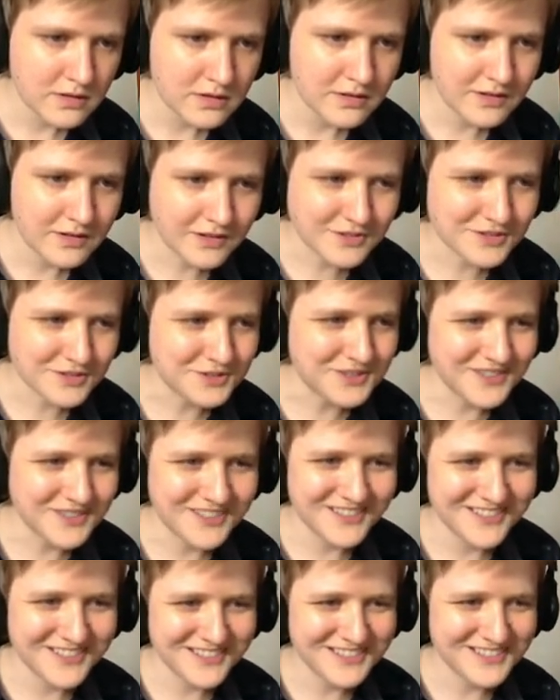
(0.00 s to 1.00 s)
That's cool.
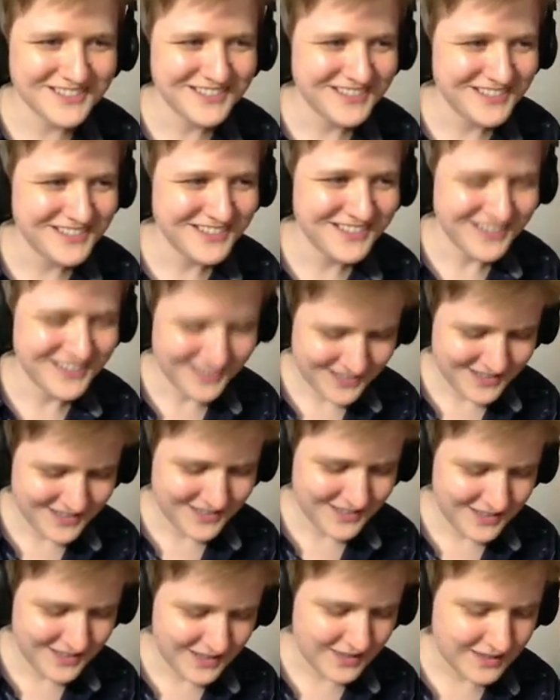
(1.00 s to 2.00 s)

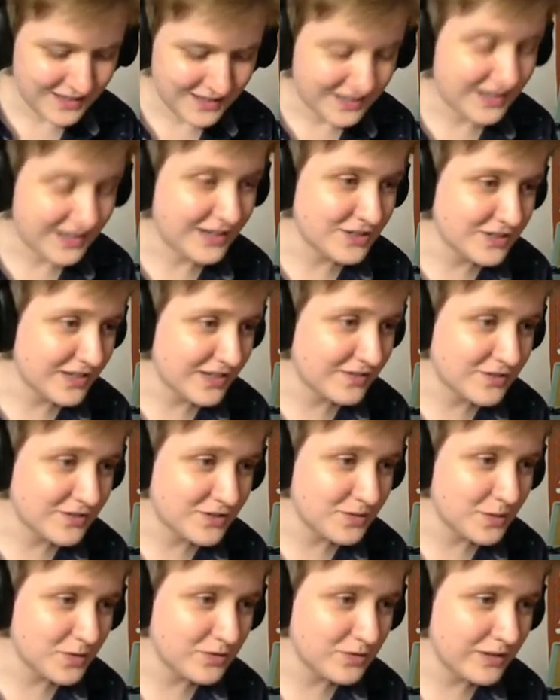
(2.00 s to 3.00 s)
And then I just have to
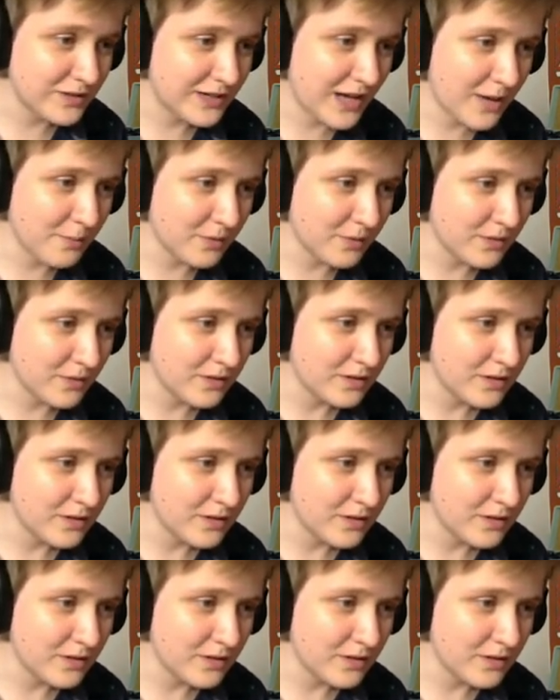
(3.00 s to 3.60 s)
do a green apple.